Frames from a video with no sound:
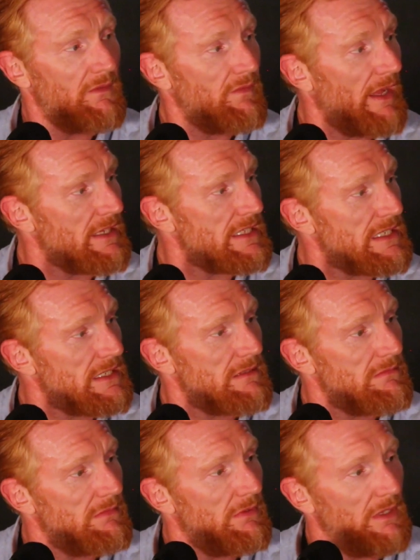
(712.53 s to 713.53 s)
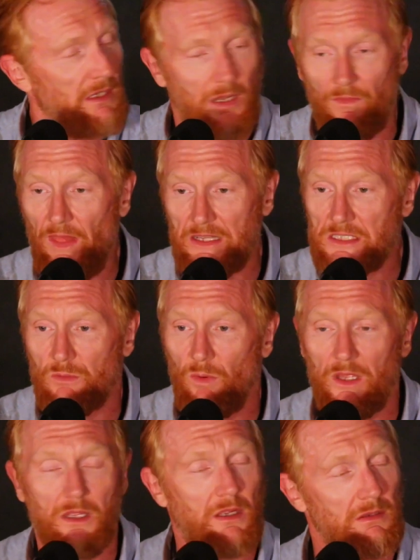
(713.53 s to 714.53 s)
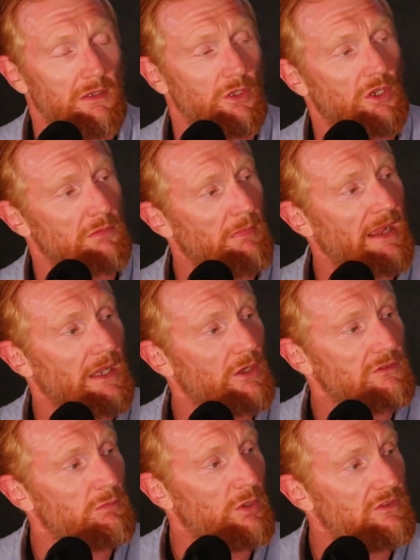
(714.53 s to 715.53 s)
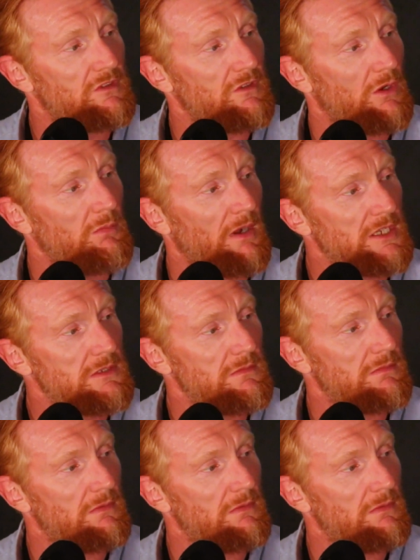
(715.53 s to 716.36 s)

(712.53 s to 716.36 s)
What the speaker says: That's you know, that's the way you can make those movies so much,